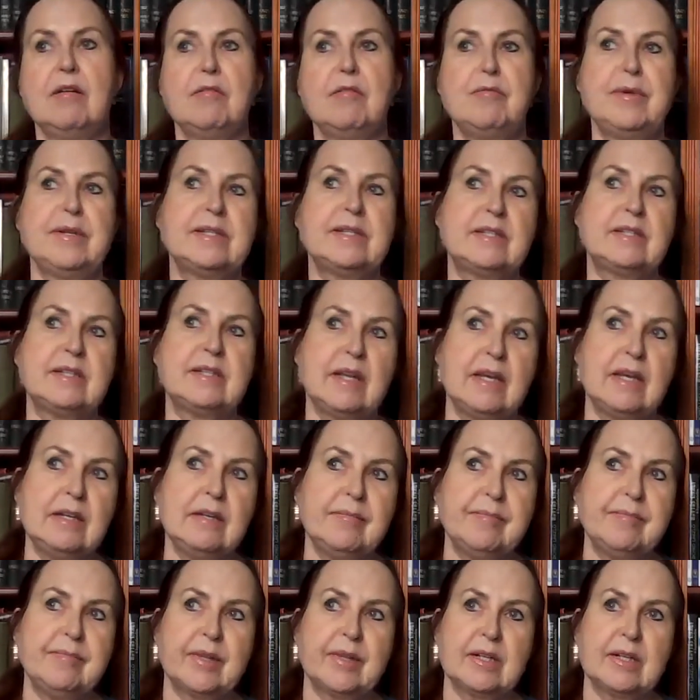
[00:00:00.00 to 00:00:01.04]
we
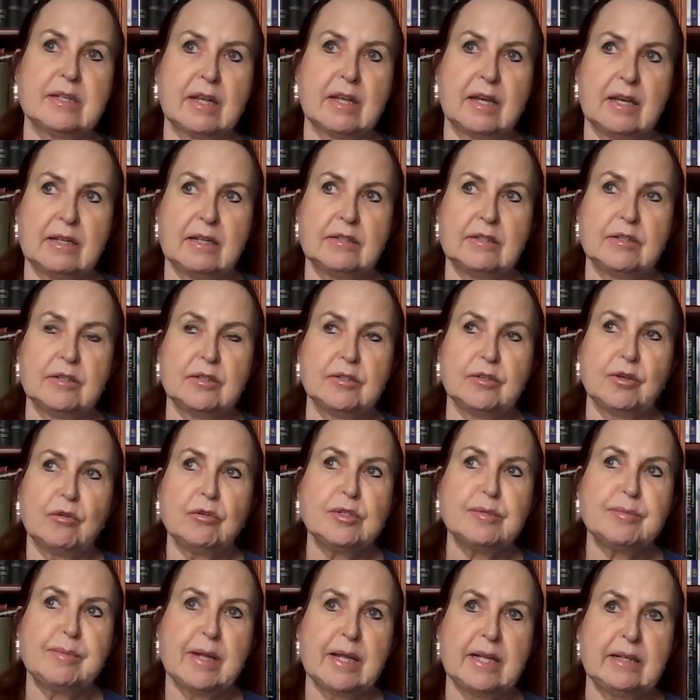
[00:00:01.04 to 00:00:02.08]
say that
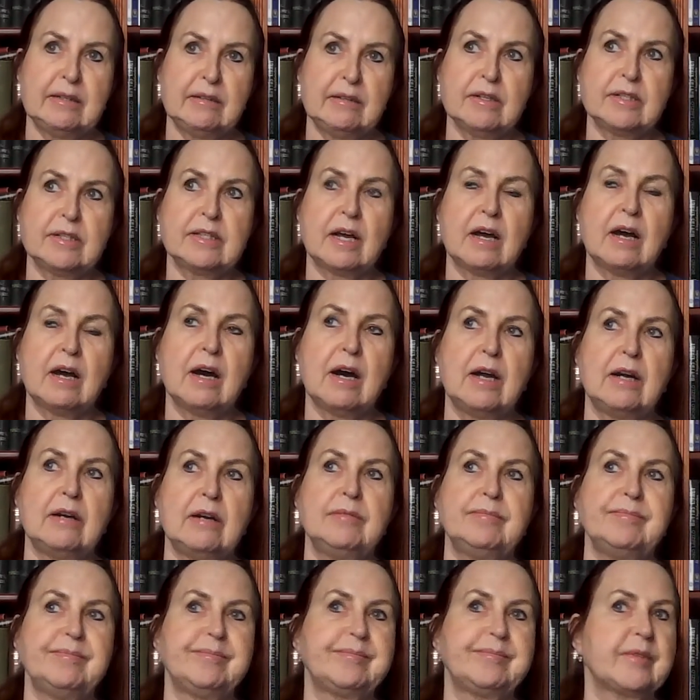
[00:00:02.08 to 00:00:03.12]
those planets
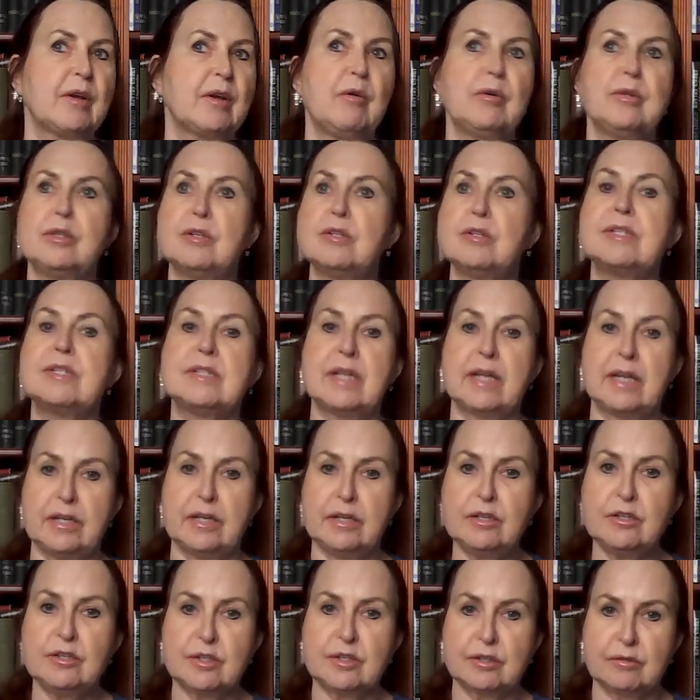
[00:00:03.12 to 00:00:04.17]
are on a
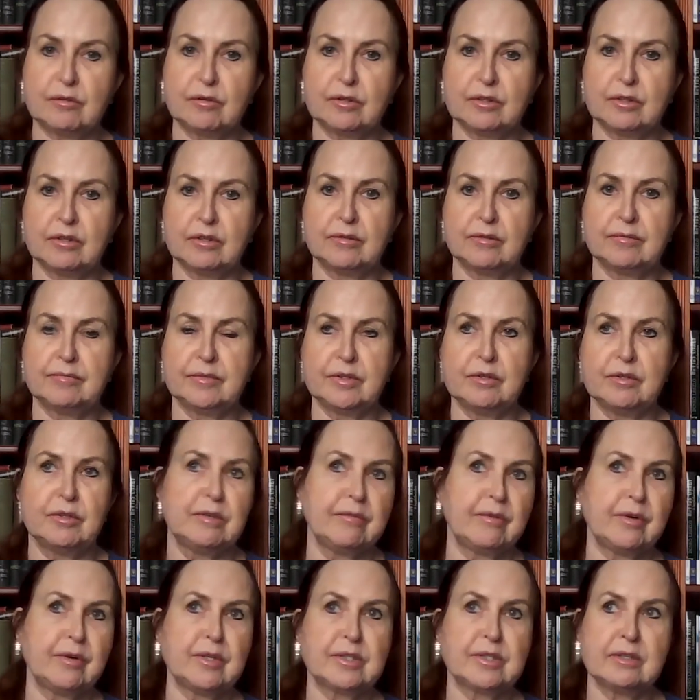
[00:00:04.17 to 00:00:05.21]
stage, on a
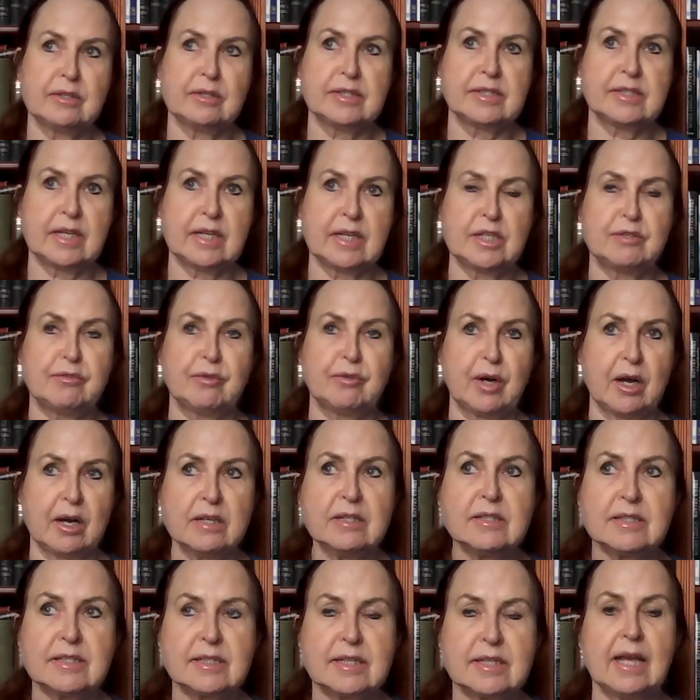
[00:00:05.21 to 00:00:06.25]
universal stage for
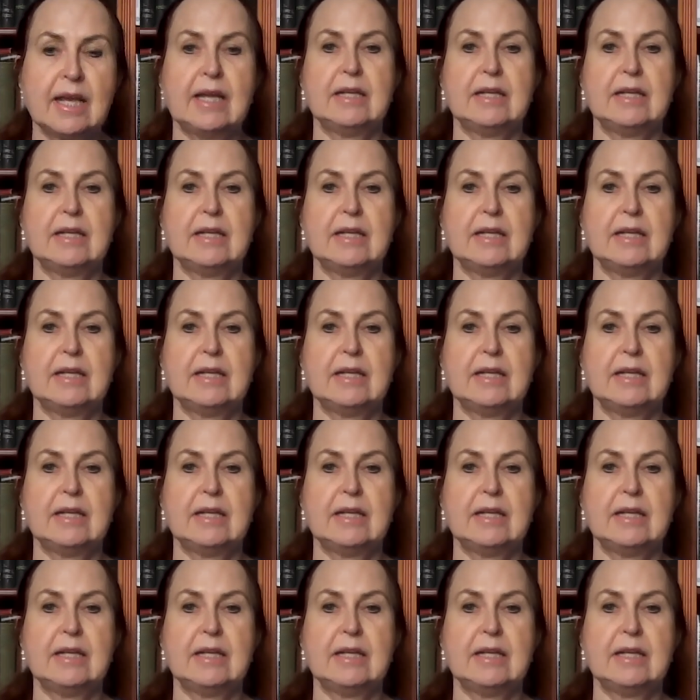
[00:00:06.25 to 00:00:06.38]
us,